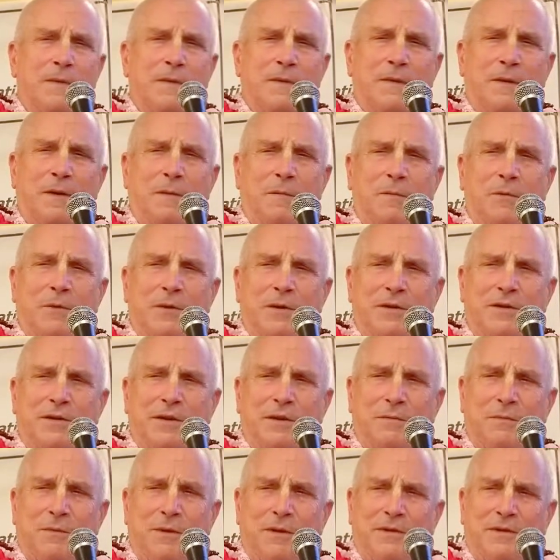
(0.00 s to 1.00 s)
Narad Muni
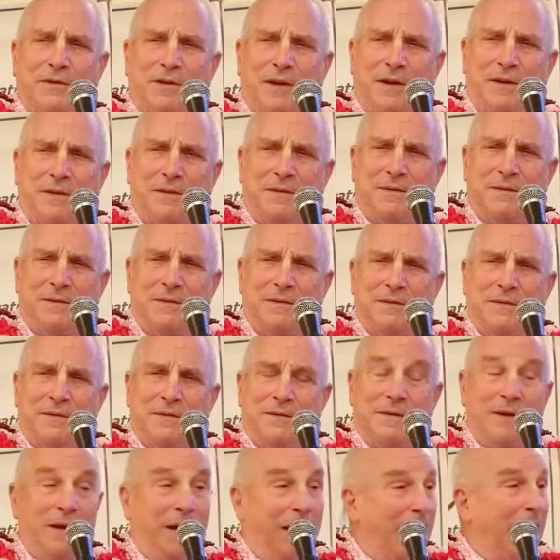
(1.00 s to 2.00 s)
said, "One son?
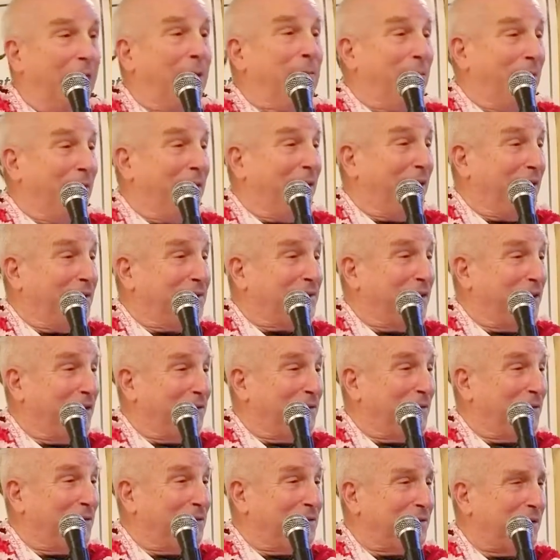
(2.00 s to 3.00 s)
Ah, Maharaj, you have
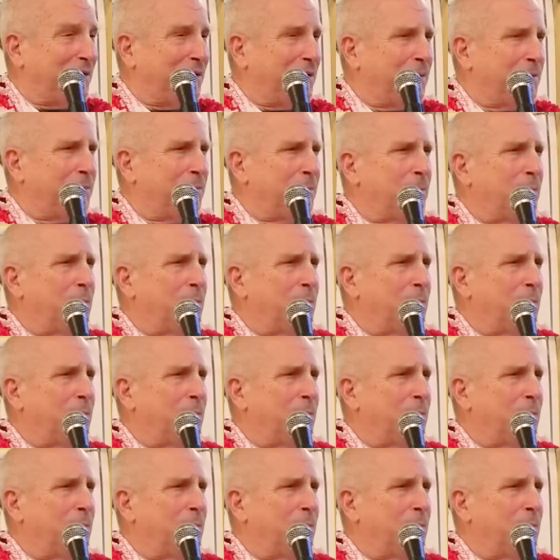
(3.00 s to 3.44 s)
one son?"